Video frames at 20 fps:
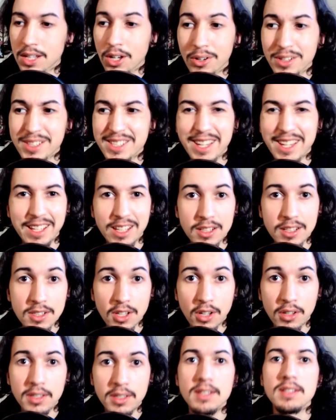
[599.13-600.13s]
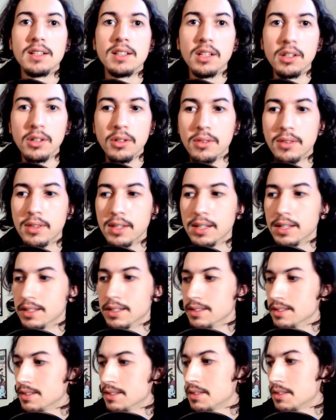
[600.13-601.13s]
It's like, it's all these little
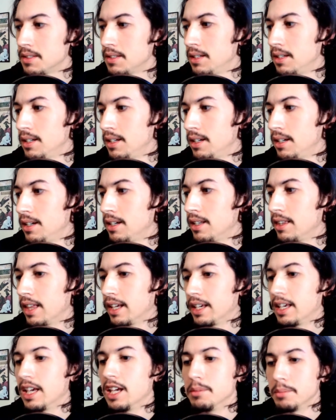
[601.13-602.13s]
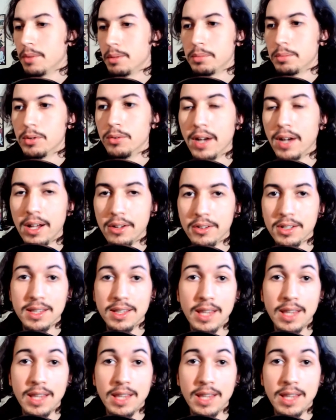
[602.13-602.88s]
things that came up around it